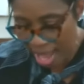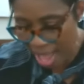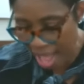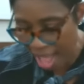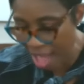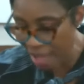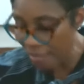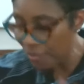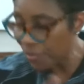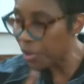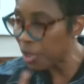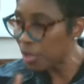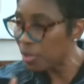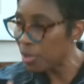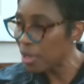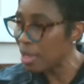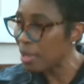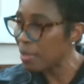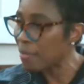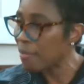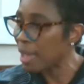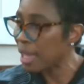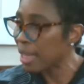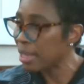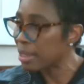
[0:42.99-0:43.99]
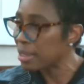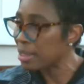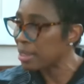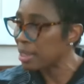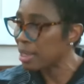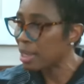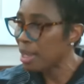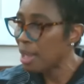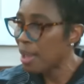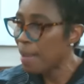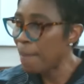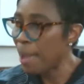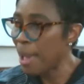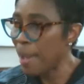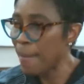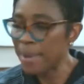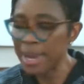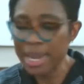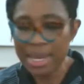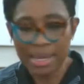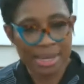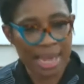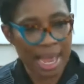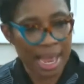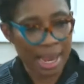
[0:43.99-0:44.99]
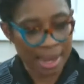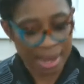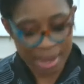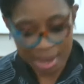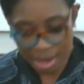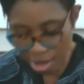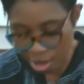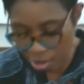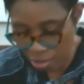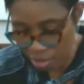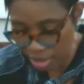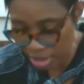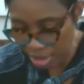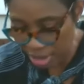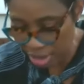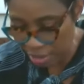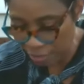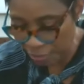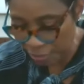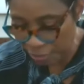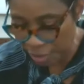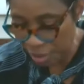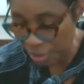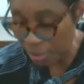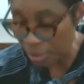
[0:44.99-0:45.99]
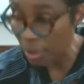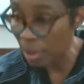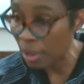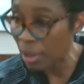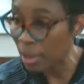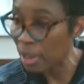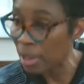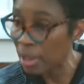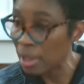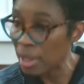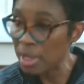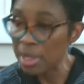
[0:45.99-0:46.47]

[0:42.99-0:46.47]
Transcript: after the event, public debt increases further